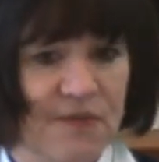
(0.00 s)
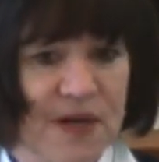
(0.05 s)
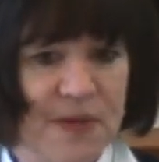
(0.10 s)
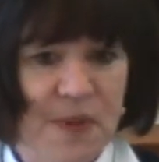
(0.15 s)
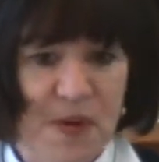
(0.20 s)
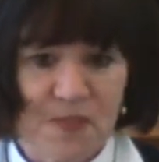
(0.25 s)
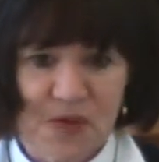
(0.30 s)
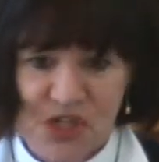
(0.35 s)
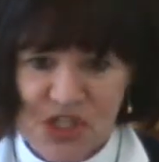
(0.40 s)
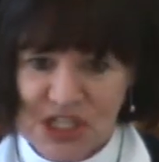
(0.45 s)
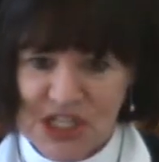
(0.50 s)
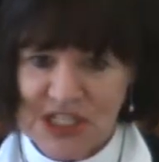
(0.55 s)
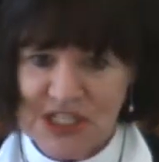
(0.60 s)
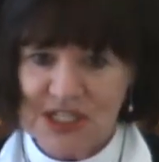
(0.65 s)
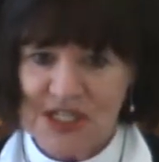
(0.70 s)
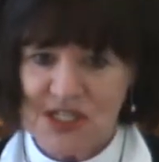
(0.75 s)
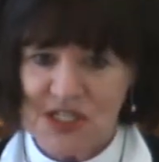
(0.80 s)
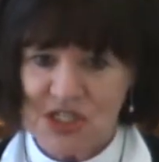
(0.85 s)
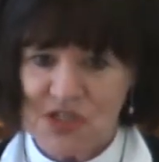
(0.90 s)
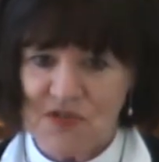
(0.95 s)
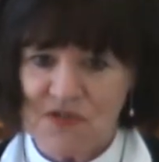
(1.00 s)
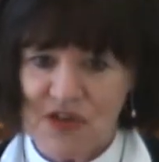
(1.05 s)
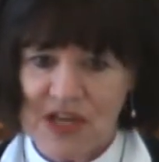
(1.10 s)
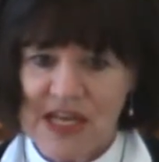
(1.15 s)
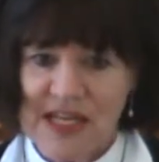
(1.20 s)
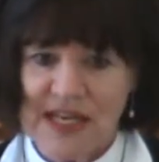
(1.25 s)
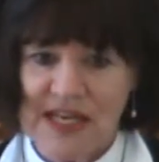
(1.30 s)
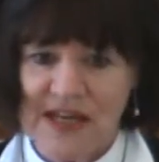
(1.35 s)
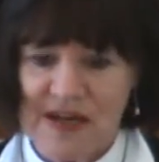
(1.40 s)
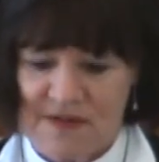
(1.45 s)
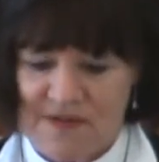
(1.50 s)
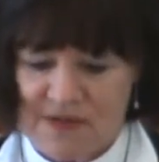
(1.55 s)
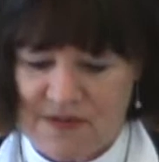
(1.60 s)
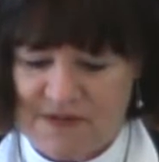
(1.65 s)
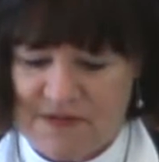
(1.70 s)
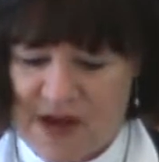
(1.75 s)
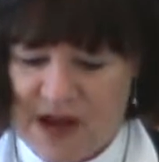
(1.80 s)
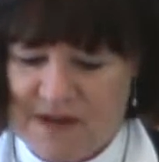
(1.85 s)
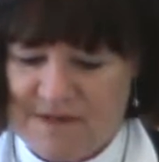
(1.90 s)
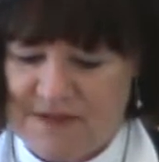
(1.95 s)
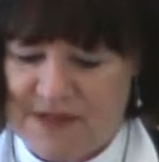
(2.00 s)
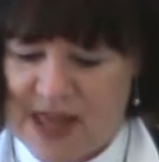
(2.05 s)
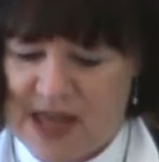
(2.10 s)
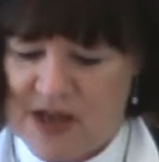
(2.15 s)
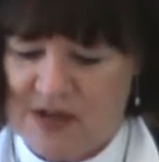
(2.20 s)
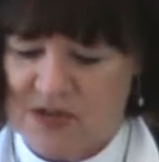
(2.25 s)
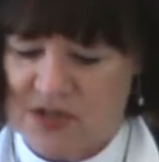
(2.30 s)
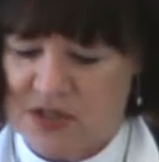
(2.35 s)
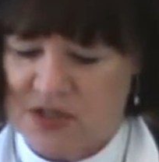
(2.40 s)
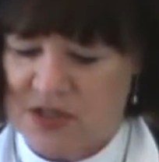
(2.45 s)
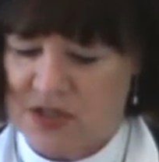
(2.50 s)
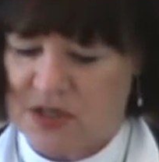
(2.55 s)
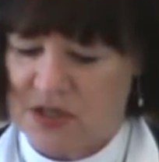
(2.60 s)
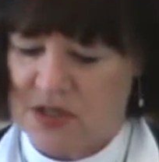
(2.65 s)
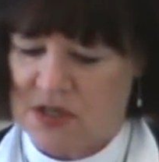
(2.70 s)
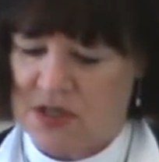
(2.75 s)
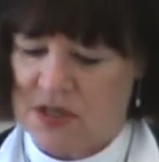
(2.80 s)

Remember Jesus' feeding of the 5,000.